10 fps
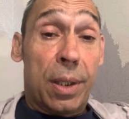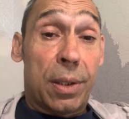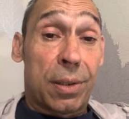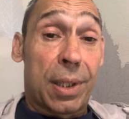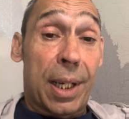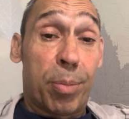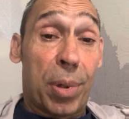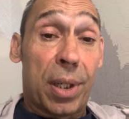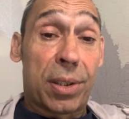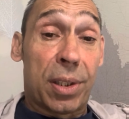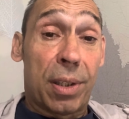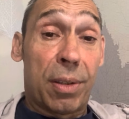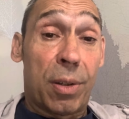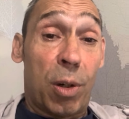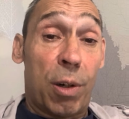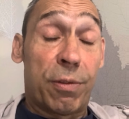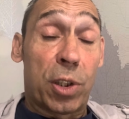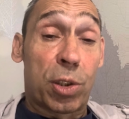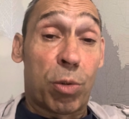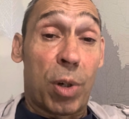The sad passing of,
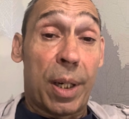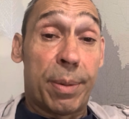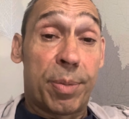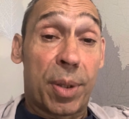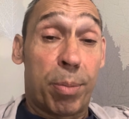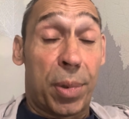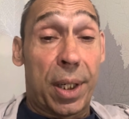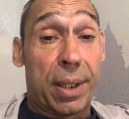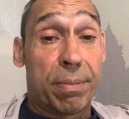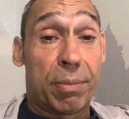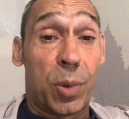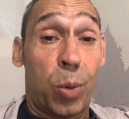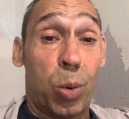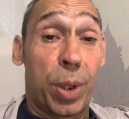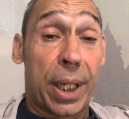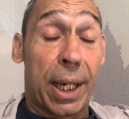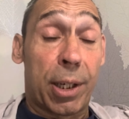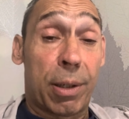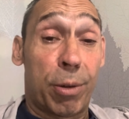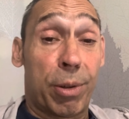described by all
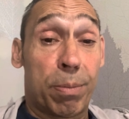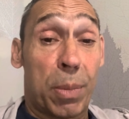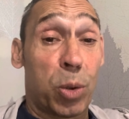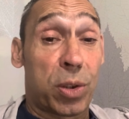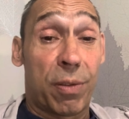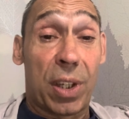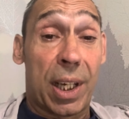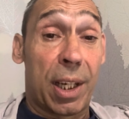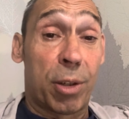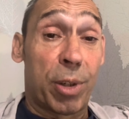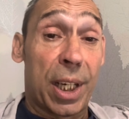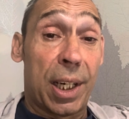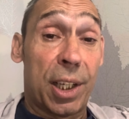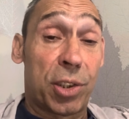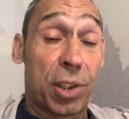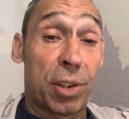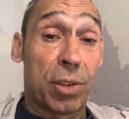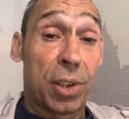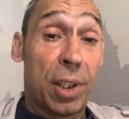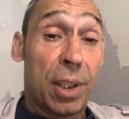the most of the Category A
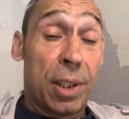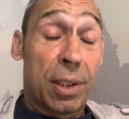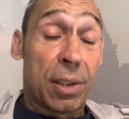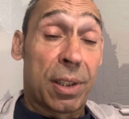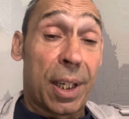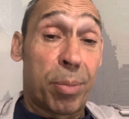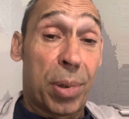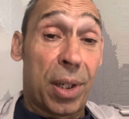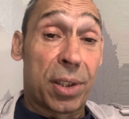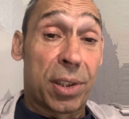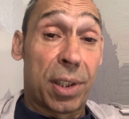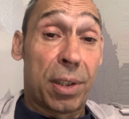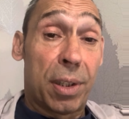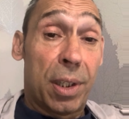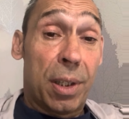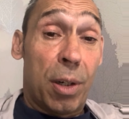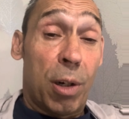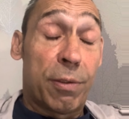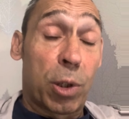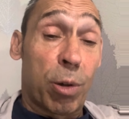legends, the sad passing
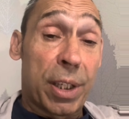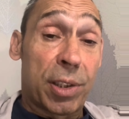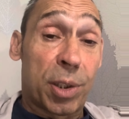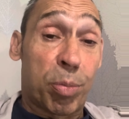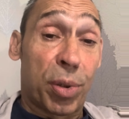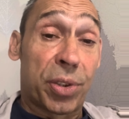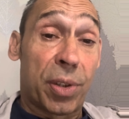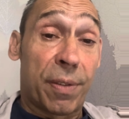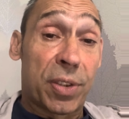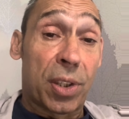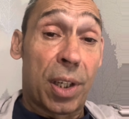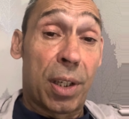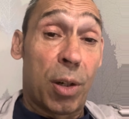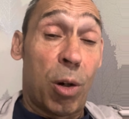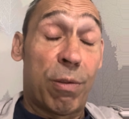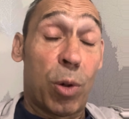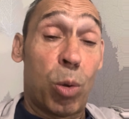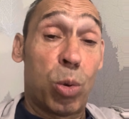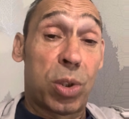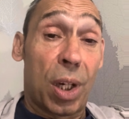of the greatest prison officer of
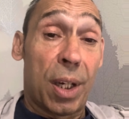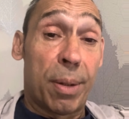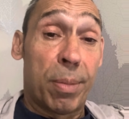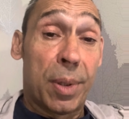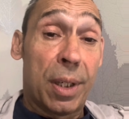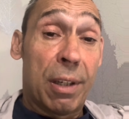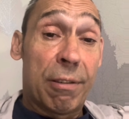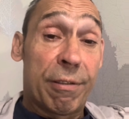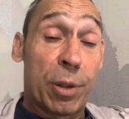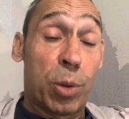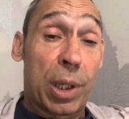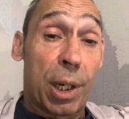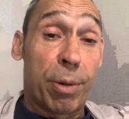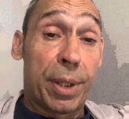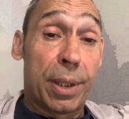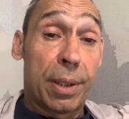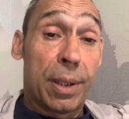all time, Phil Currie,